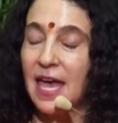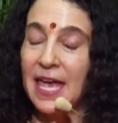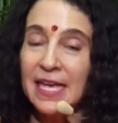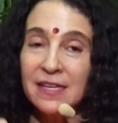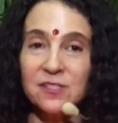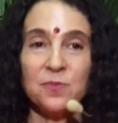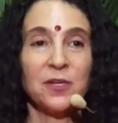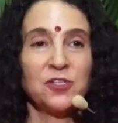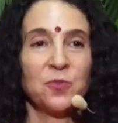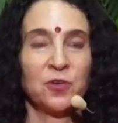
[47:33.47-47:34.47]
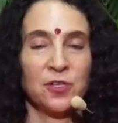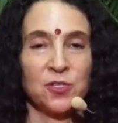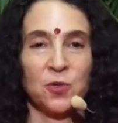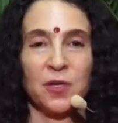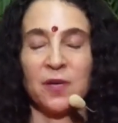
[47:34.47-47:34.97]
A, it's much more
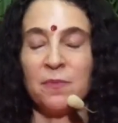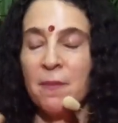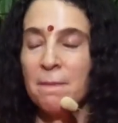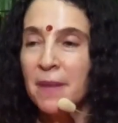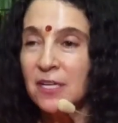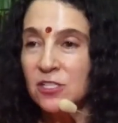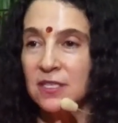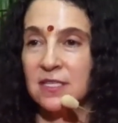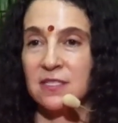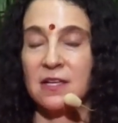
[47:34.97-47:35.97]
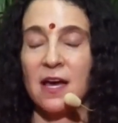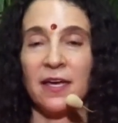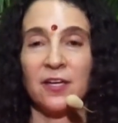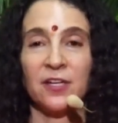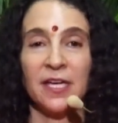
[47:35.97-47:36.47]
enjoyable, much less
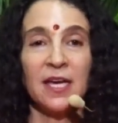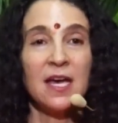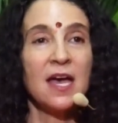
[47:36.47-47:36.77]
tiring,